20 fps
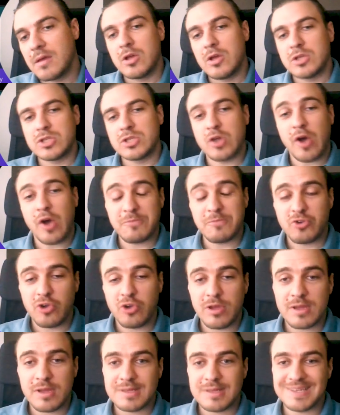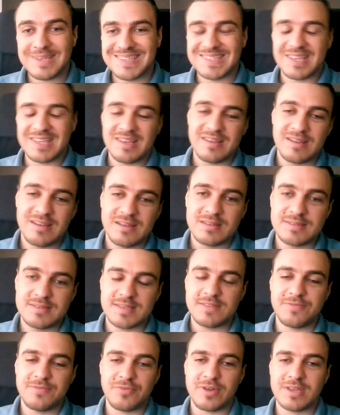So I'm showing this
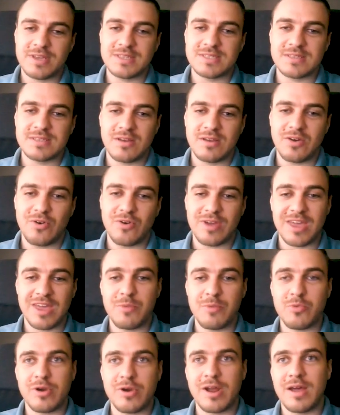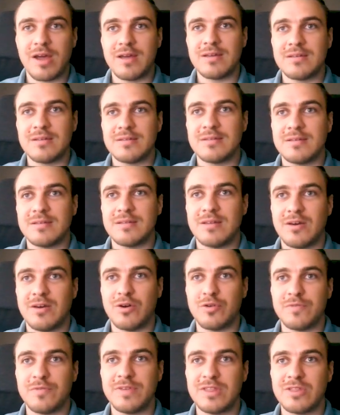seed phrase on camera,
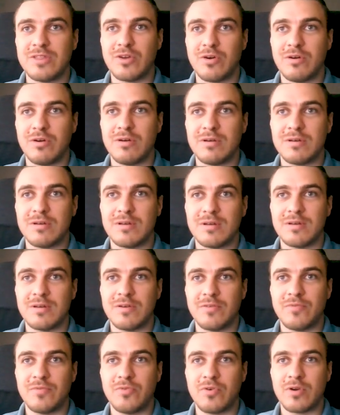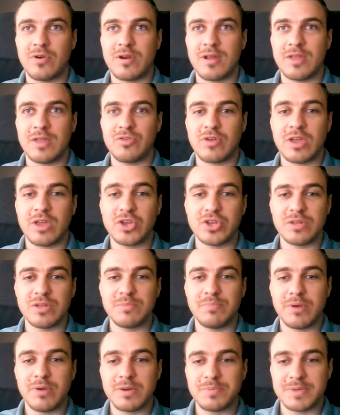on video, for education
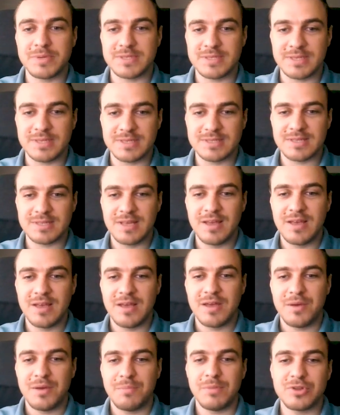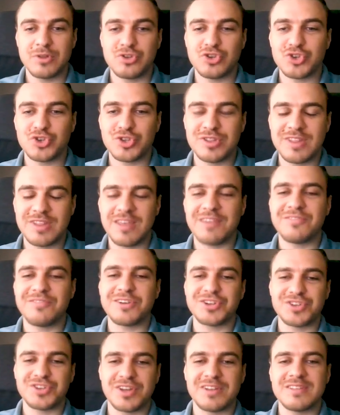purposes, but you should never
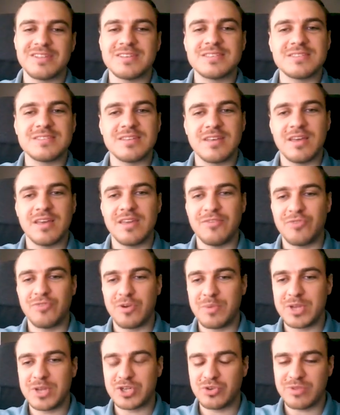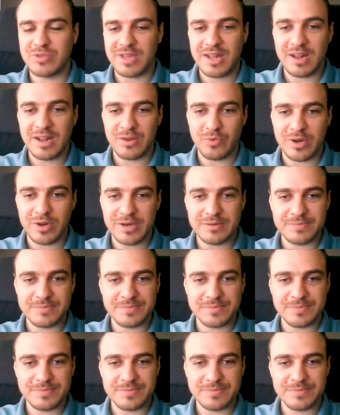share this information with anyone.